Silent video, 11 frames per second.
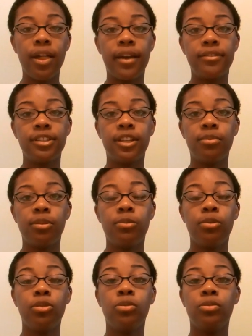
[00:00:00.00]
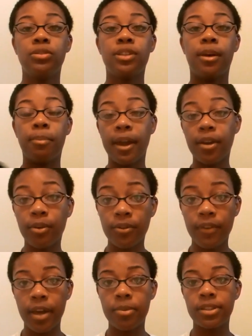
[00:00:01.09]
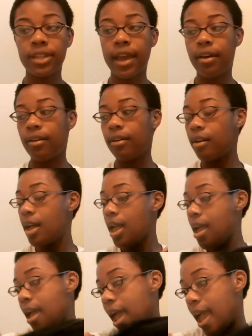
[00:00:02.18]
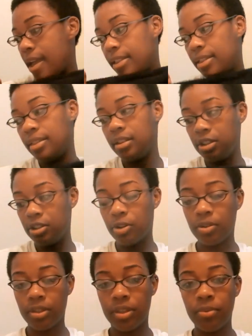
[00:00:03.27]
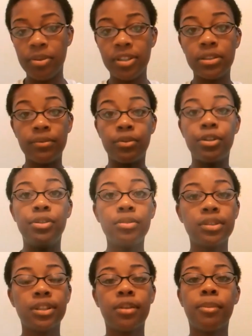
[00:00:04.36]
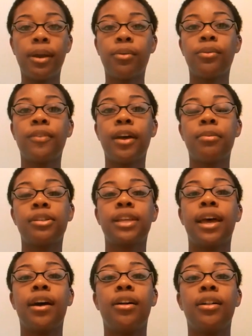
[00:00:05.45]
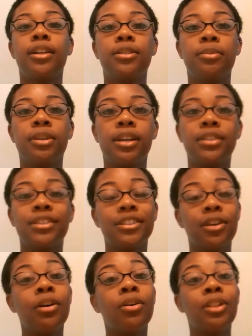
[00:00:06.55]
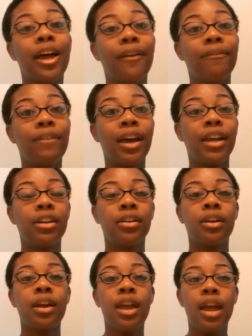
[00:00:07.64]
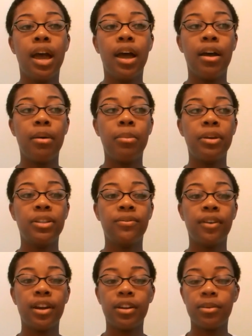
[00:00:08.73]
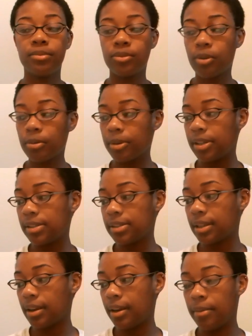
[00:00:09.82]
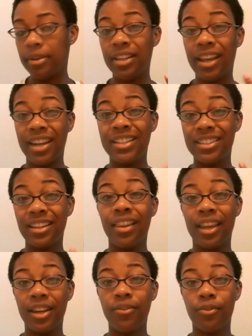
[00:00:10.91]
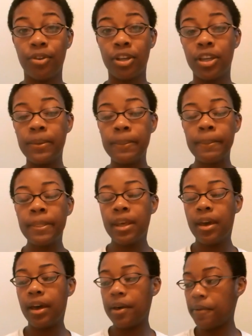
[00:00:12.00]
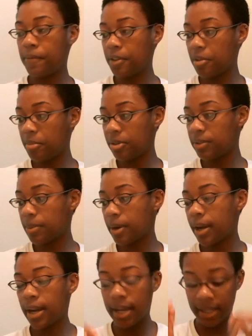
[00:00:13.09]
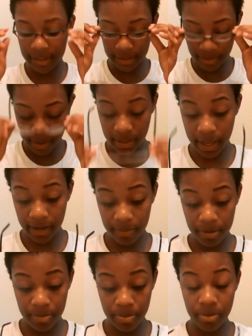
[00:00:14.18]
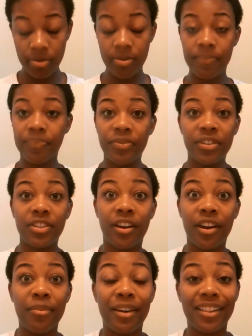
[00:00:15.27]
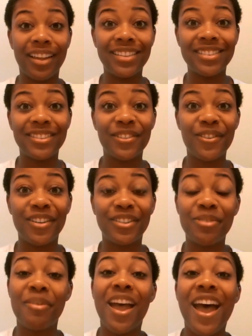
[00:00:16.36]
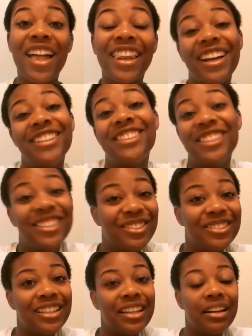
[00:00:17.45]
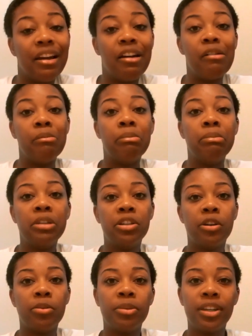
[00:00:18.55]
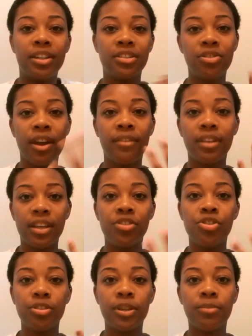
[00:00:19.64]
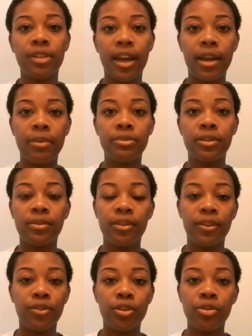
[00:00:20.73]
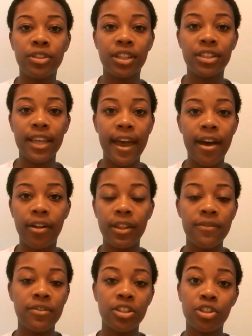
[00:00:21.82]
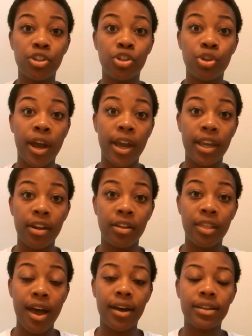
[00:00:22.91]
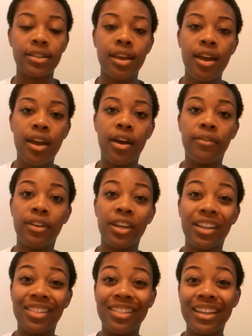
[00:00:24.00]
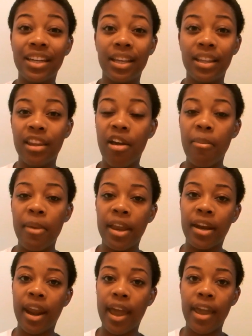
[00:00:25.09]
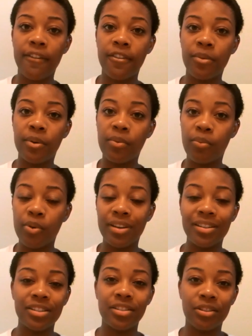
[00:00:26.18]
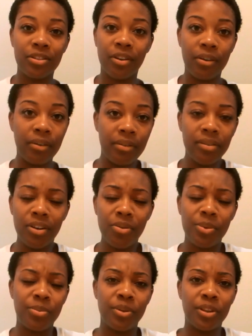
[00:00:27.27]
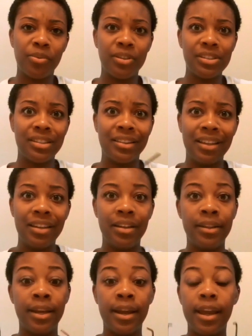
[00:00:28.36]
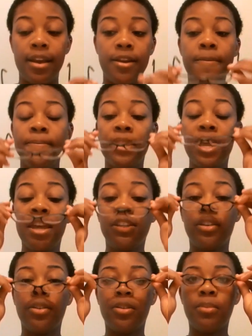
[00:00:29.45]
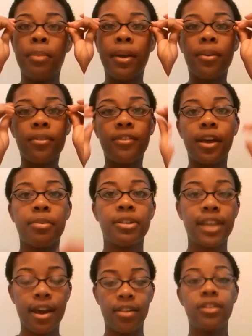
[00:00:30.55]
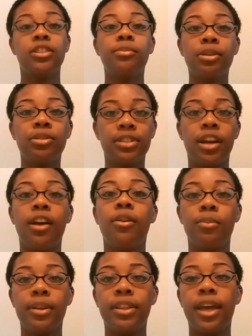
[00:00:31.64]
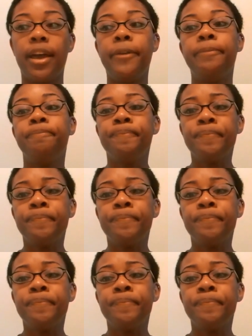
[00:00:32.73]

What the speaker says: I've seen people use a microfiber towel. And, you know, the reason for using a microfiber towel is because it's a whole lot finer. It's very absorbent and it's lint-free for the most part. And so a lot of people, sorry, my glasses are fogged up, like to use it, you know, because you have the issue sometimes of if you're using a towel, even just to dry your locks, of getting lint in them. And not everyone wants, you know, no one really wants lint in their hair. So the microfiber towel is supposed to help with that.